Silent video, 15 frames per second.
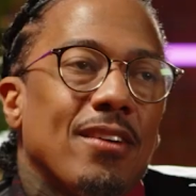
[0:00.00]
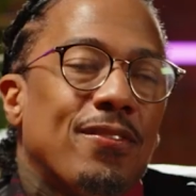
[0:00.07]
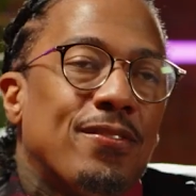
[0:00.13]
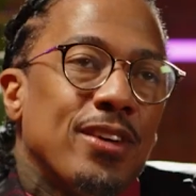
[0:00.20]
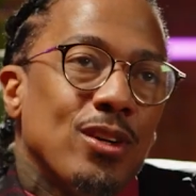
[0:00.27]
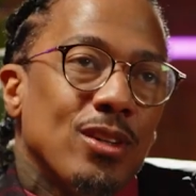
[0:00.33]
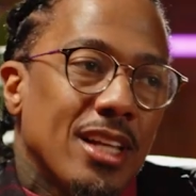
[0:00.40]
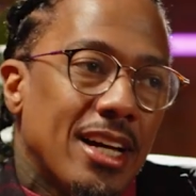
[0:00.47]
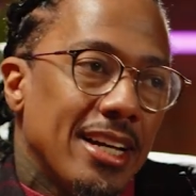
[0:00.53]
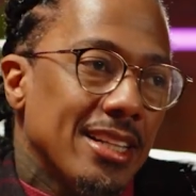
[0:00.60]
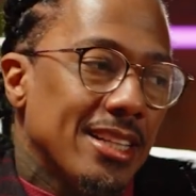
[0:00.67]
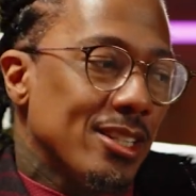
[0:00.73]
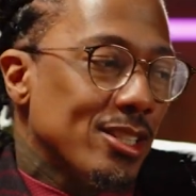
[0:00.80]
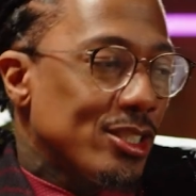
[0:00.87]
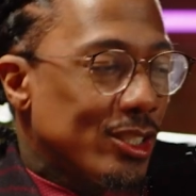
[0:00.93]
feel like
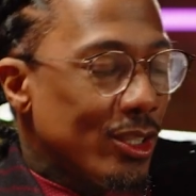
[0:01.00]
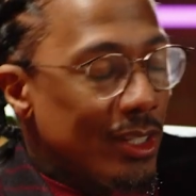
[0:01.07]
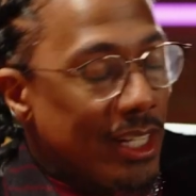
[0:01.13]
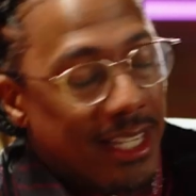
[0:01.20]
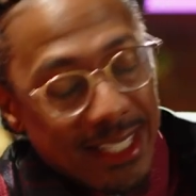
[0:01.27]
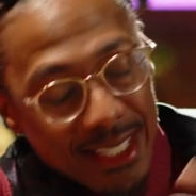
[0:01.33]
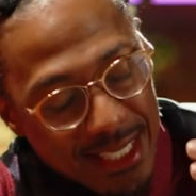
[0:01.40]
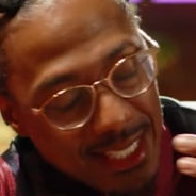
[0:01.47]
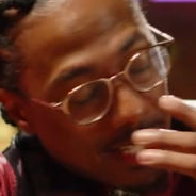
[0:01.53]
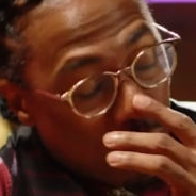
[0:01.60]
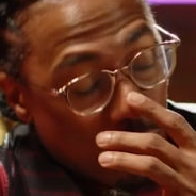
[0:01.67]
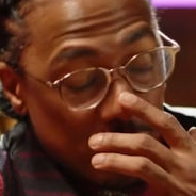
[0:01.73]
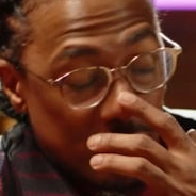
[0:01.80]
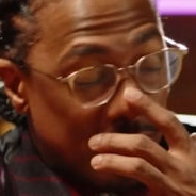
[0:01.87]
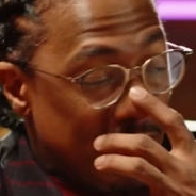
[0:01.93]
there's so, like I said,
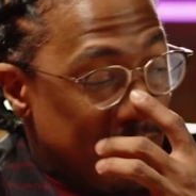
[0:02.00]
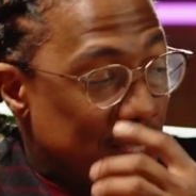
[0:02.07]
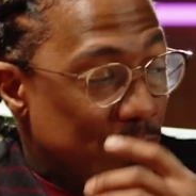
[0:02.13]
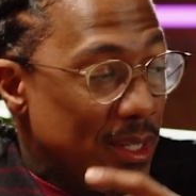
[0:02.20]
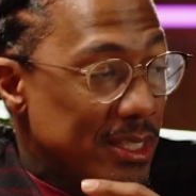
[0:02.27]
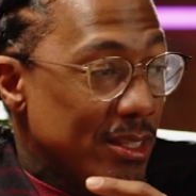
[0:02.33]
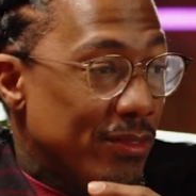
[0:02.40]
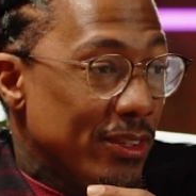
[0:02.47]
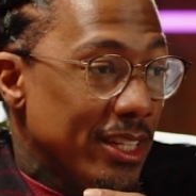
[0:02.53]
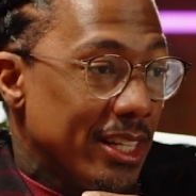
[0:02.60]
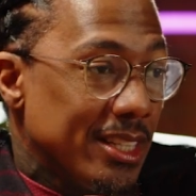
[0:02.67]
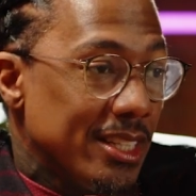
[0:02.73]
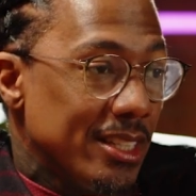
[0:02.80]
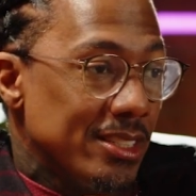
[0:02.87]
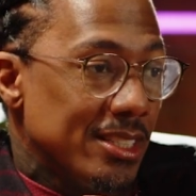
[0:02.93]
going to that space, I feel
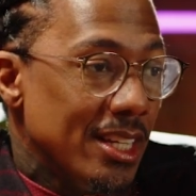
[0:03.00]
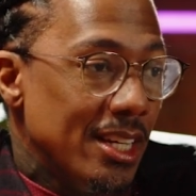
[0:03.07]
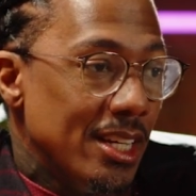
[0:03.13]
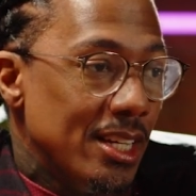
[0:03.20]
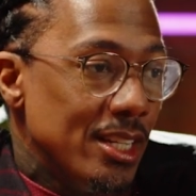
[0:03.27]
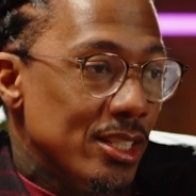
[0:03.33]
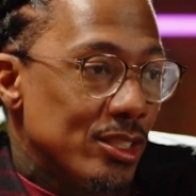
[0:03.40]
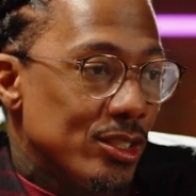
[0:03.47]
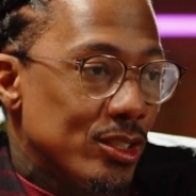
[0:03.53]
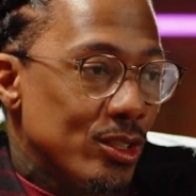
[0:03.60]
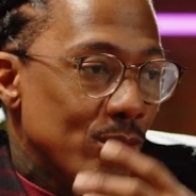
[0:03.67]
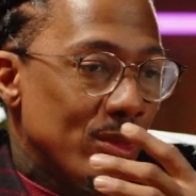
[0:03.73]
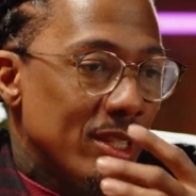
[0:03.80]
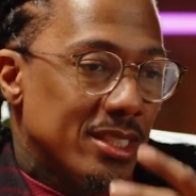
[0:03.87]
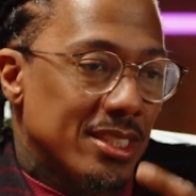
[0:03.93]
like there's
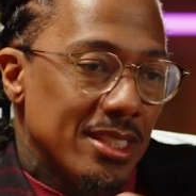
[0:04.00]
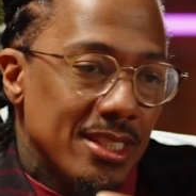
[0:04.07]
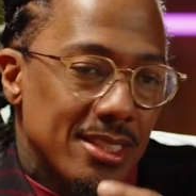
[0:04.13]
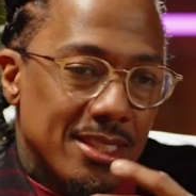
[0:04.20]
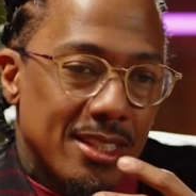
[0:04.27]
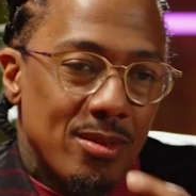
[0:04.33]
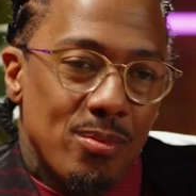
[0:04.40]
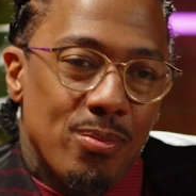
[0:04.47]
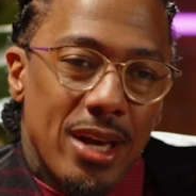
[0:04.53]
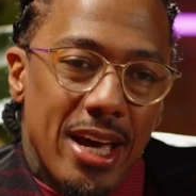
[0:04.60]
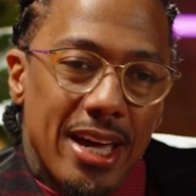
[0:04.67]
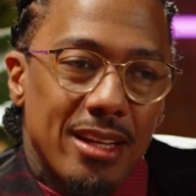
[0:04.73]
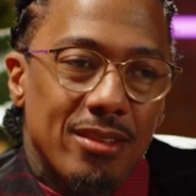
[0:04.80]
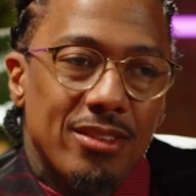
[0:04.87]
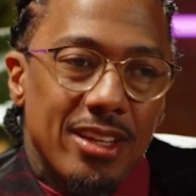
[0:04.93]
so much of this
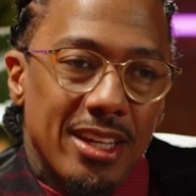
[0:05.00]
combative